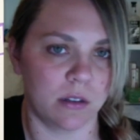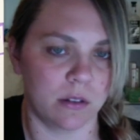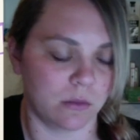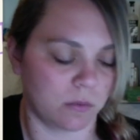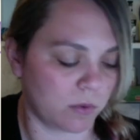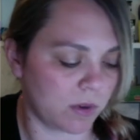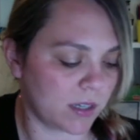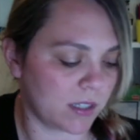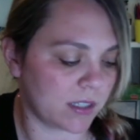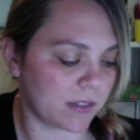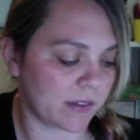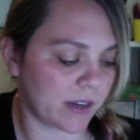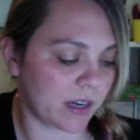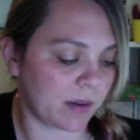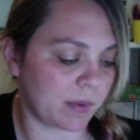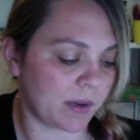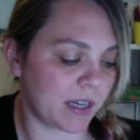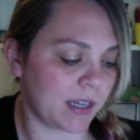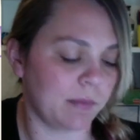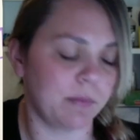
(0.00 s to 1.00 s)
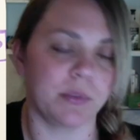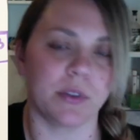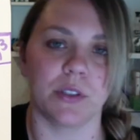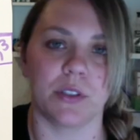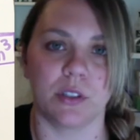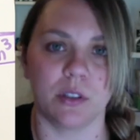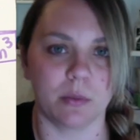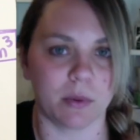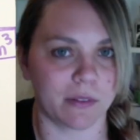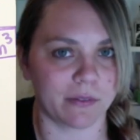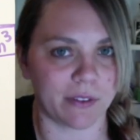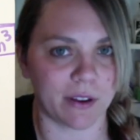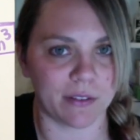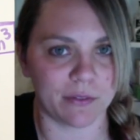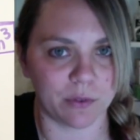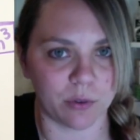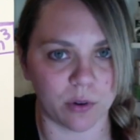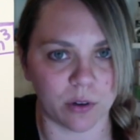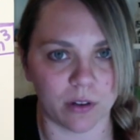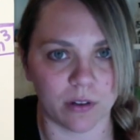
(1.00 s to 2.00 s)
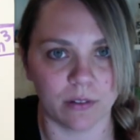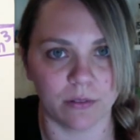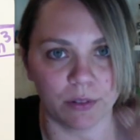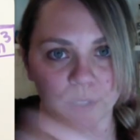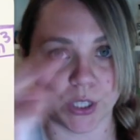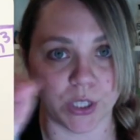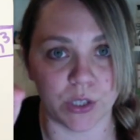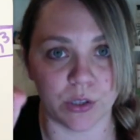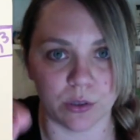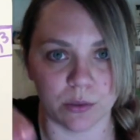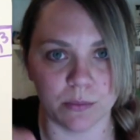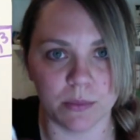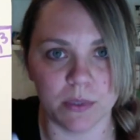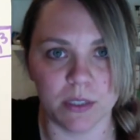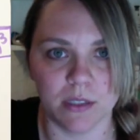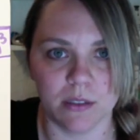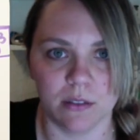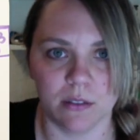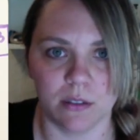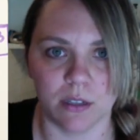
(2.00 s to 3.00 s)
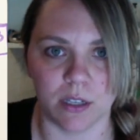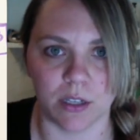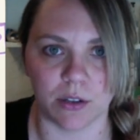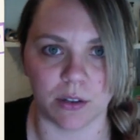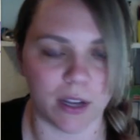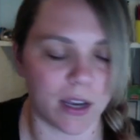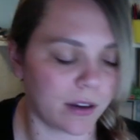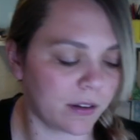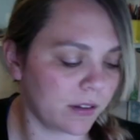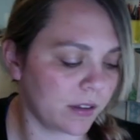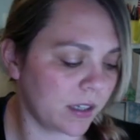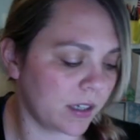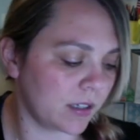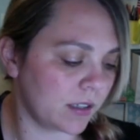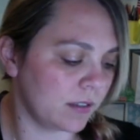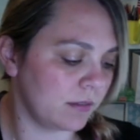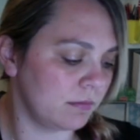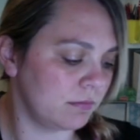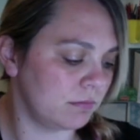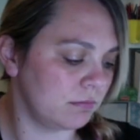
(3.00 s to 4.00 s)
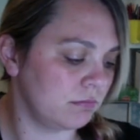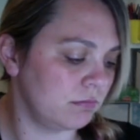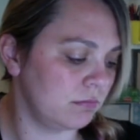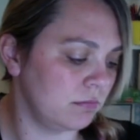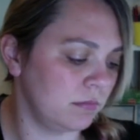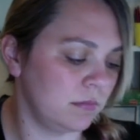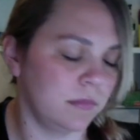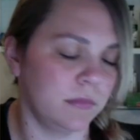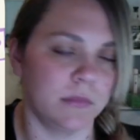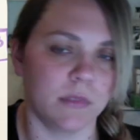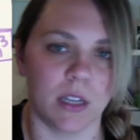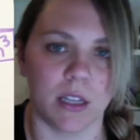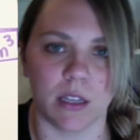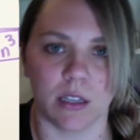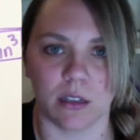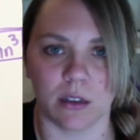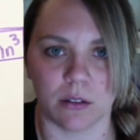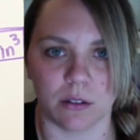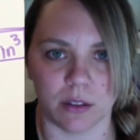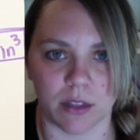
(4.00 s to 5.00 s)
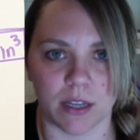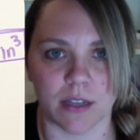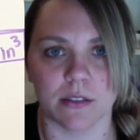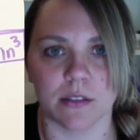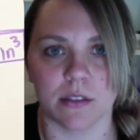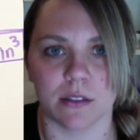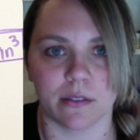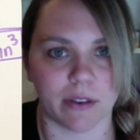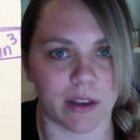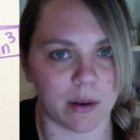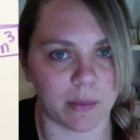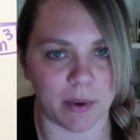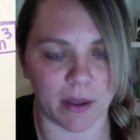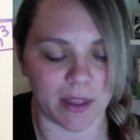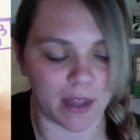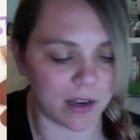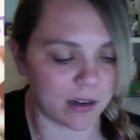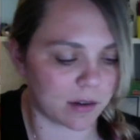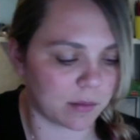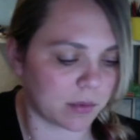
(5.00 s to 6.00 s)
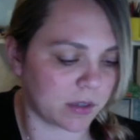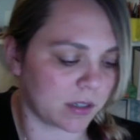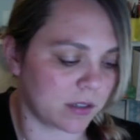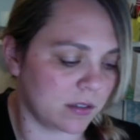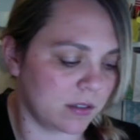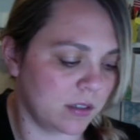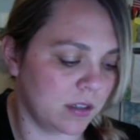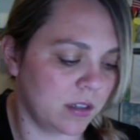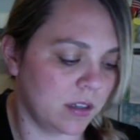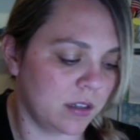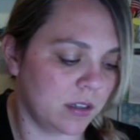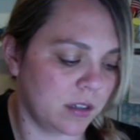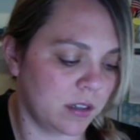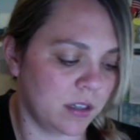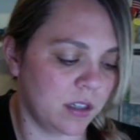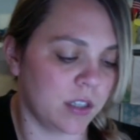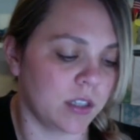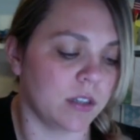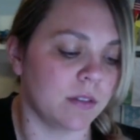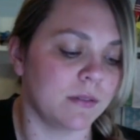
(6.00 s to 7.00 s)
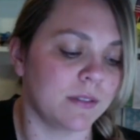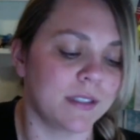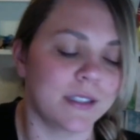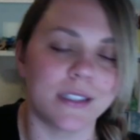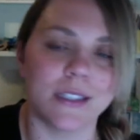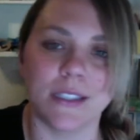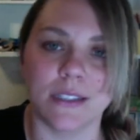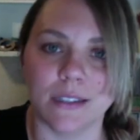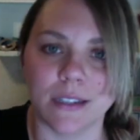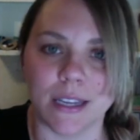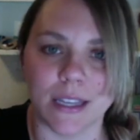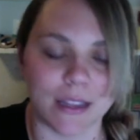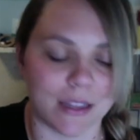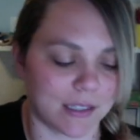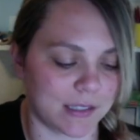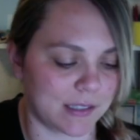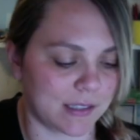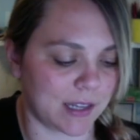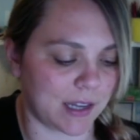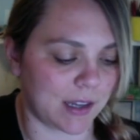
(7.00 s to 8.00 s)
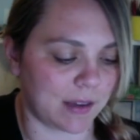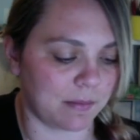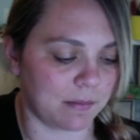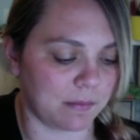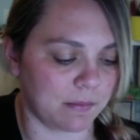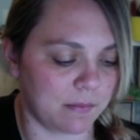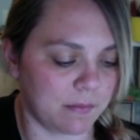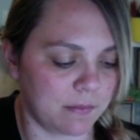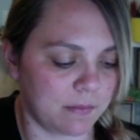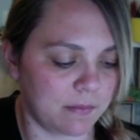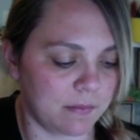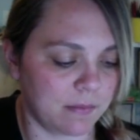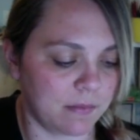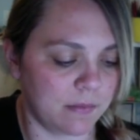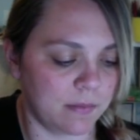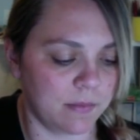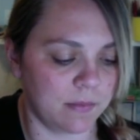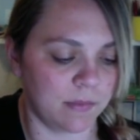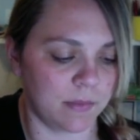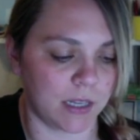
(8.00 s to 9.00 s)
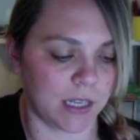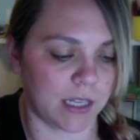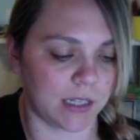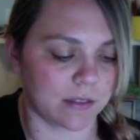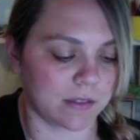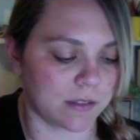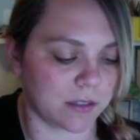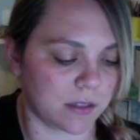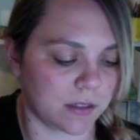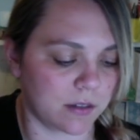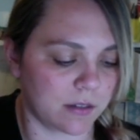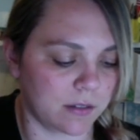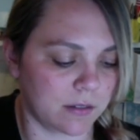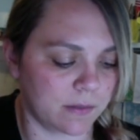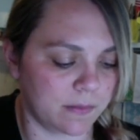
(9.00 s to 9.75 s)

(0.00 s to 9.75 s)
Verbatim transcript: 1 divided by, put 2.54 cubed in your calculator, and then go 1,000 divided by that number, you'd still get the same answer.